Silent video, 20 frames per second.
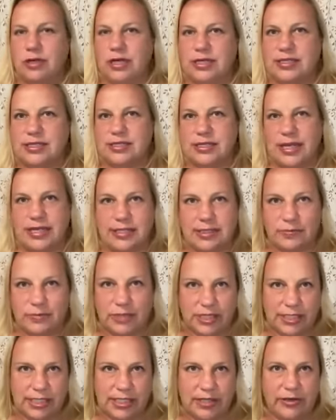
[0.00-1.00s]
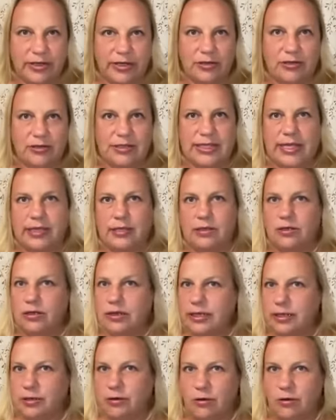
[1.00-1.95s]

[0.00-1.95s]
assess materials and look at